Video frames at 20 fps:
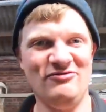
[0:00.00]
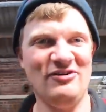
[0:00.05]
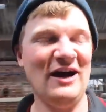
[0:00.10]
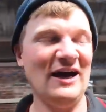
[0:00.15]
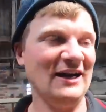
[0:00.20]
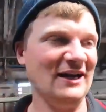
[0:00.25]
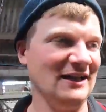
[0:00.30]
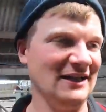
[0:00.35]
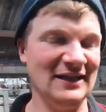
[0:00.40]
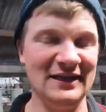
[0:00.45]

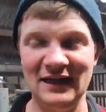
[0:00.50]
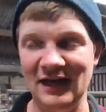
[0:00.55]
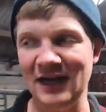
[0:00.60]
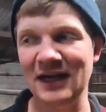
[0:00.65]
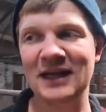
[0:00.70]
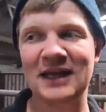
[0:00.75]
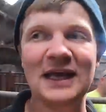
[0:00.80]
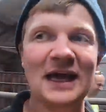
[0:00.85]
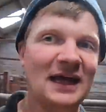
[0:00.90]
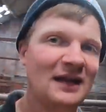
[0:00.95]
finally. And
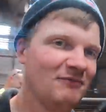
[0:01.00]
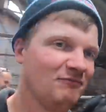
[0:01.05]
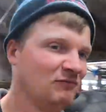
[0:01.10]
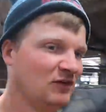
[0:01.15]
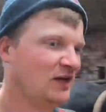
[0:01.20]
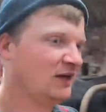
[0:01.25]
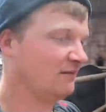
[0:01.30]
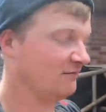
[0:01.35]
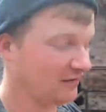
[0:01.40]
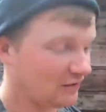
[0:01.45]
again,
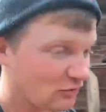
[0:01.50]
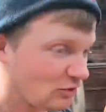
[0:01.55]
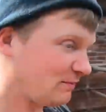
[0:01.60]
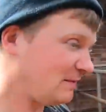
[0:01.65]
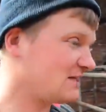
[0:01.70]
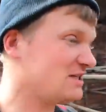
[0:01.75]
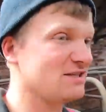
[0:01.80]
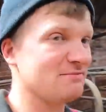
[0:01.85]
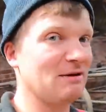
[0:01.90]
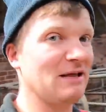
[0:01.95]
if anyone
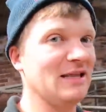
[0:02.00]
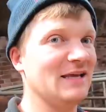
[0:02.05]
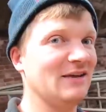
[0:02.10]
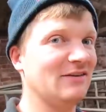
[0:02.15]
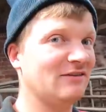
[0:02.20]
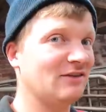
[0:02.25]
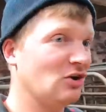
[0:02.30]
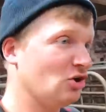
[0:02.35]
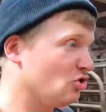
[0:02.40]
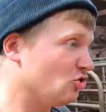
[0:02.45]
mentions about
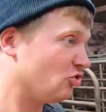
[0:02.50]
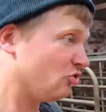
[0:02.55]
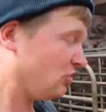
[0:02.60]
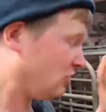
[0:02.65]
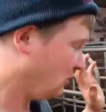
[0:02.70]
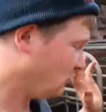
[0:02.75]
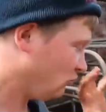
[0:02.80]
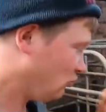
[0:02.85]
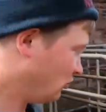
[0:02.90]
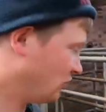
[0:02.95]
this,
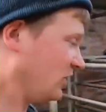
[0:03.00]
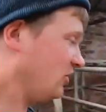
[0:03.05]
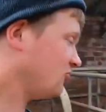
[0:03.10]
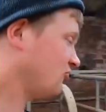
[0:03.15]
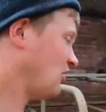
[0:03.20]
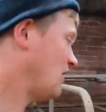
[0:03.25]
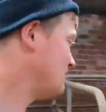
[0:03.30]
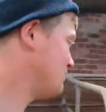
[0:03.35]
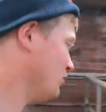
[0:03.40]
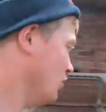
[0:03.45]
we're going to
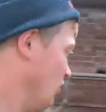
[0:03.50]
scrape